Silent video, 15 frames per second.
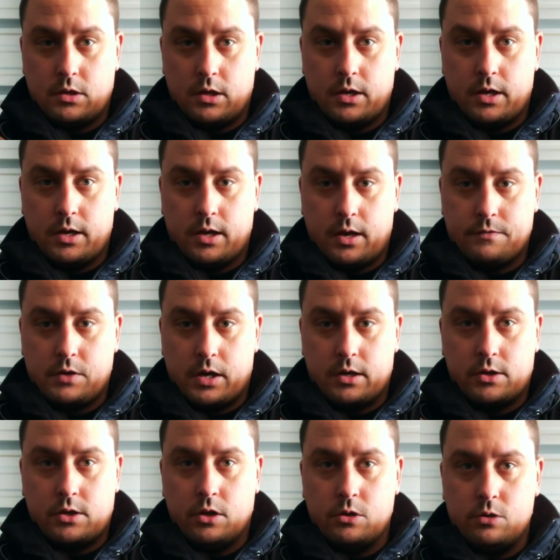Uh, I've got a
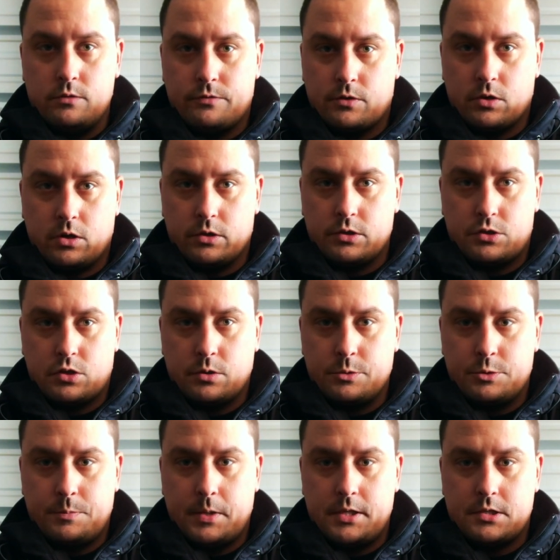code for all the
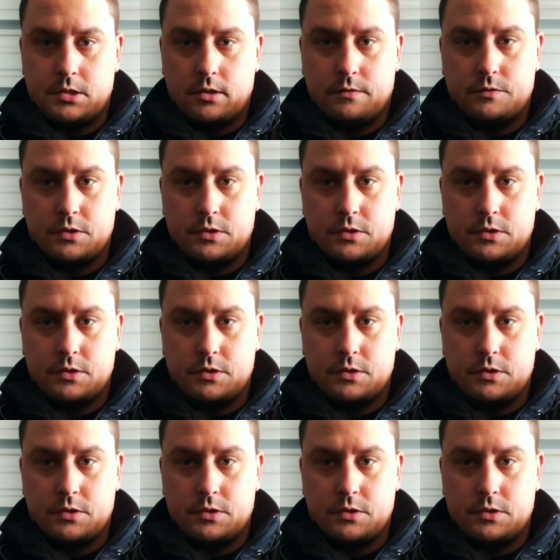skirmish bait stuff